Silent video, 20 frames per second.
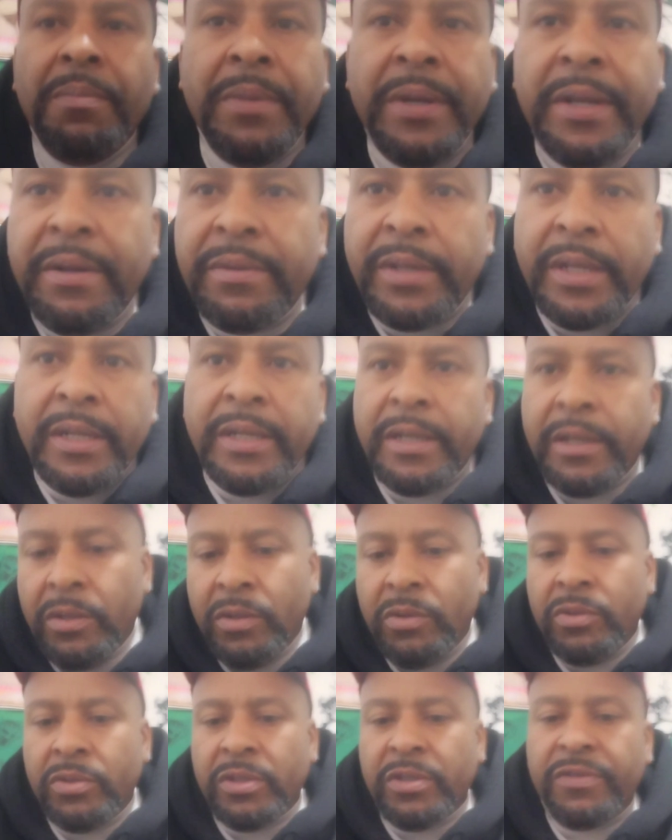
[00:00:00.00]
man, if that
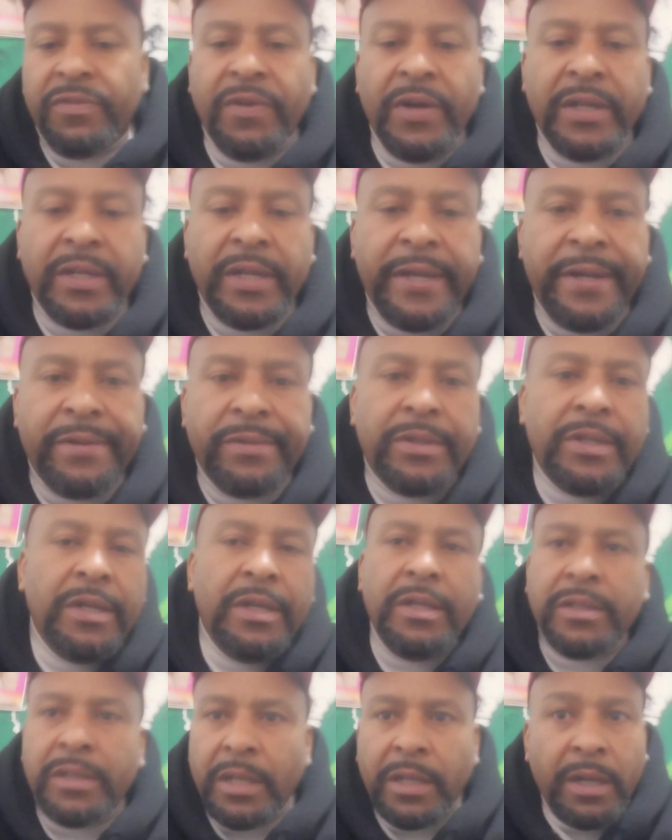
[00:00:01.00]
nigga loses this fight, they gonna
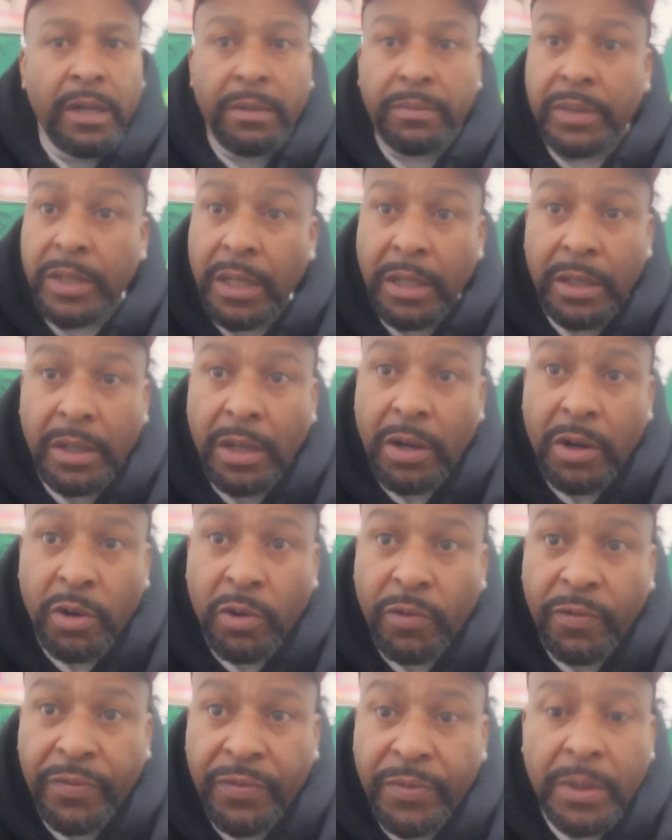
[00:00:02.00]
tease that. I'm telling you,
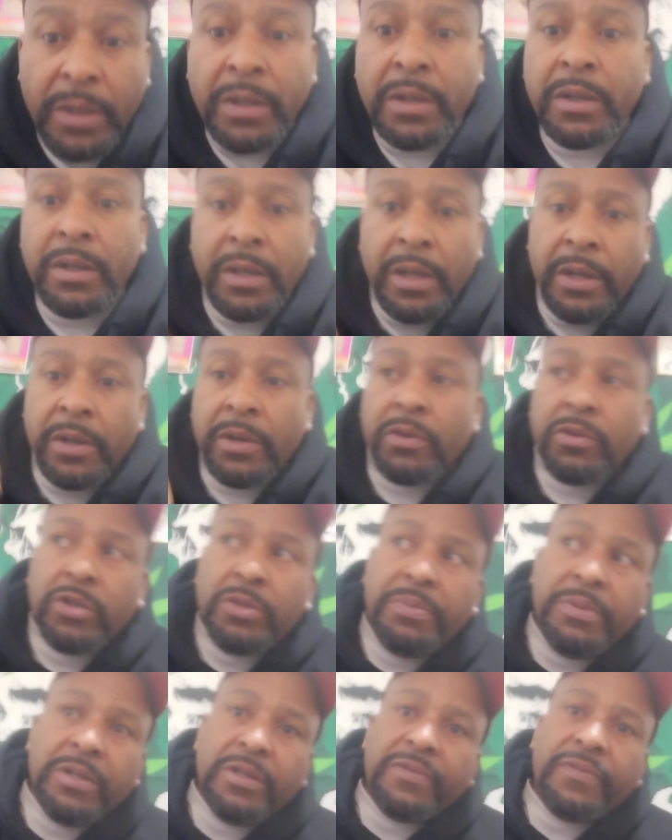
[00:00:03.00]
Errol, uh, Errol
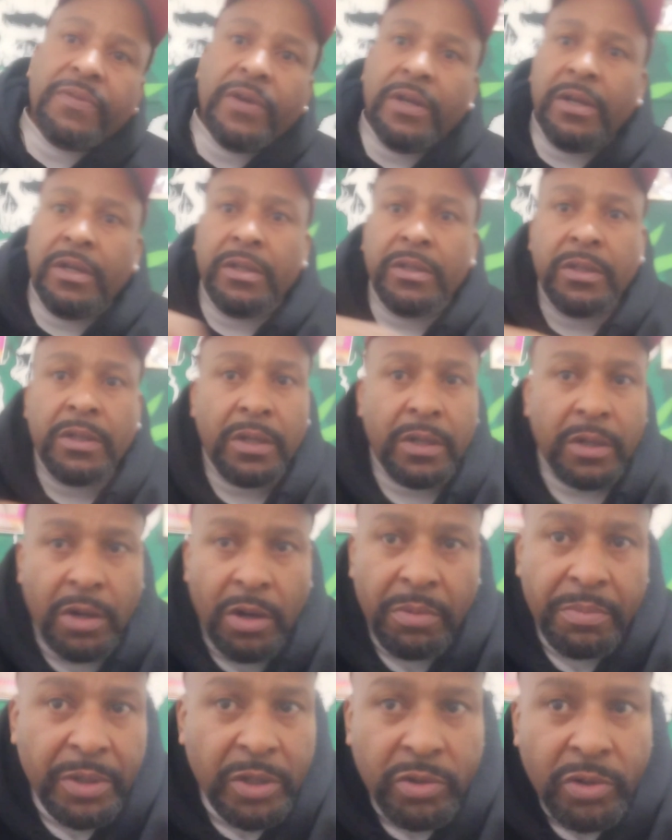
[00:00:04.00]
Spence fans
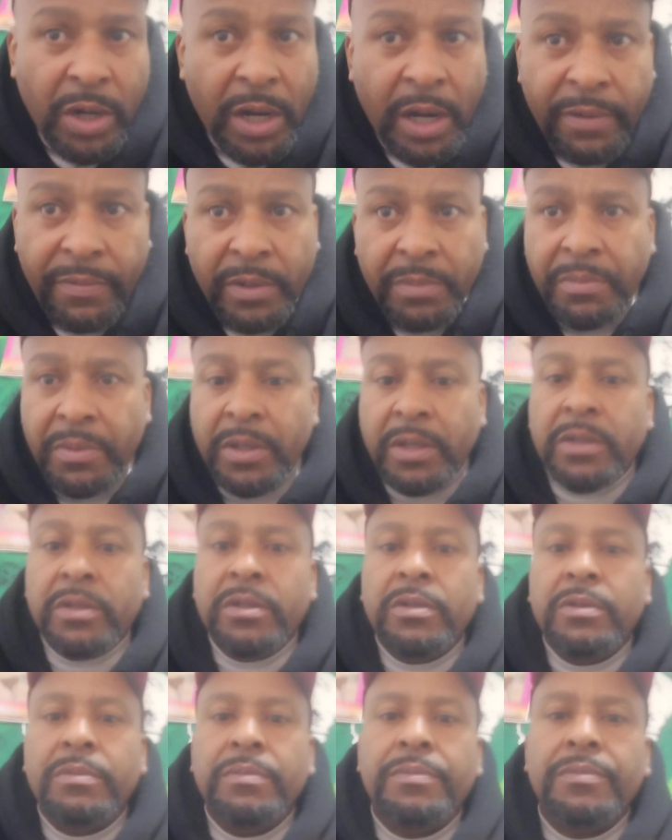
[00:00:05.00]
gonna be driving the bus.